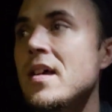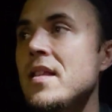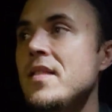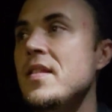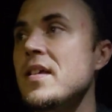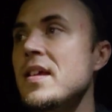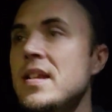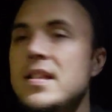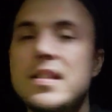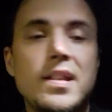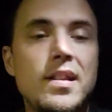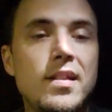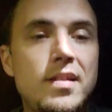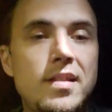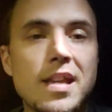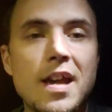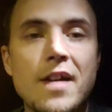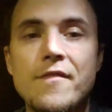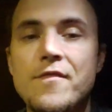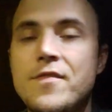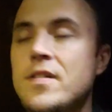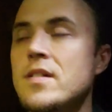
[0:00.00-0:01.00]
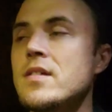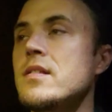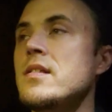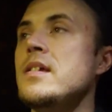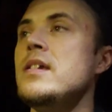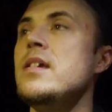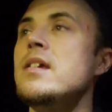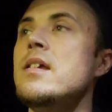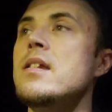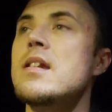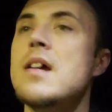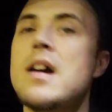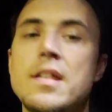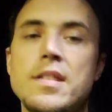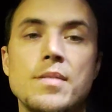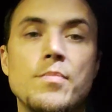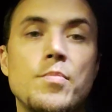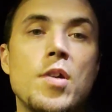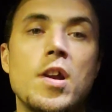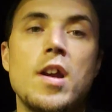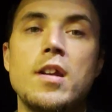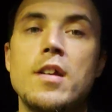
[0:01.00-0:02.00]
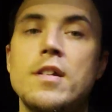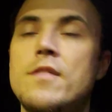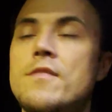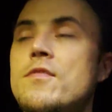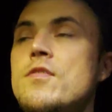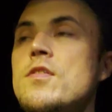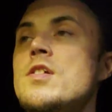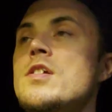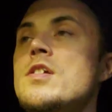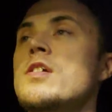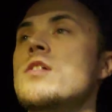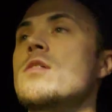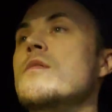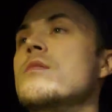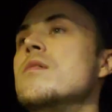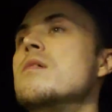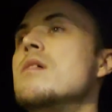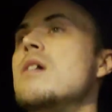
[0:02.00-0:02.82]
this is definitely not the product for you.